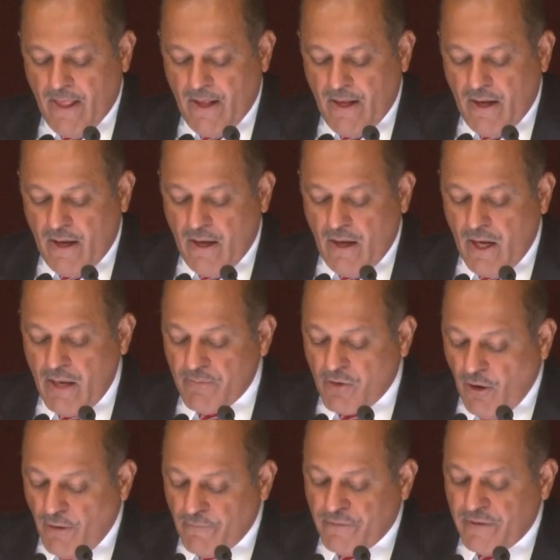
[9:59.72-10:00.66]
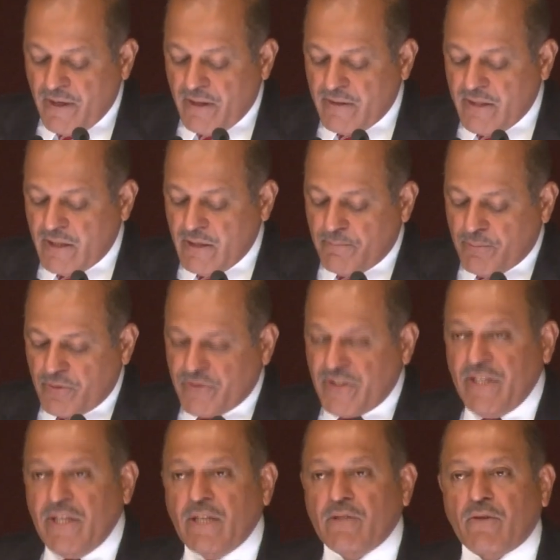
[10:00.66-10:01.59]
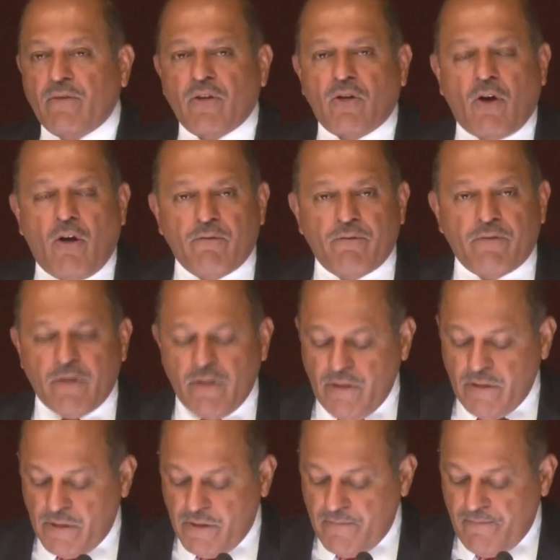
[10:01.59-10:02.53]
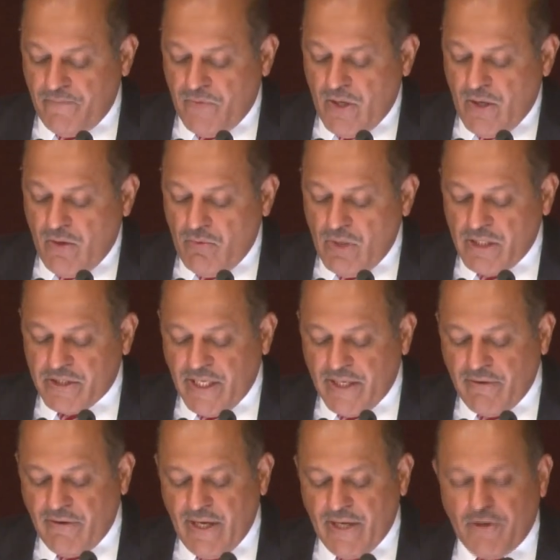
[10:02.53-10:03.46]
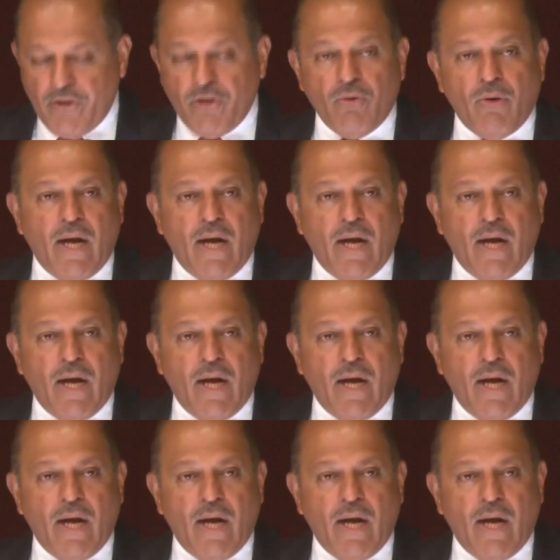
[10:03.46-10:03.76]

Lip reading: I'm confident that the proceedings of the conference will generate new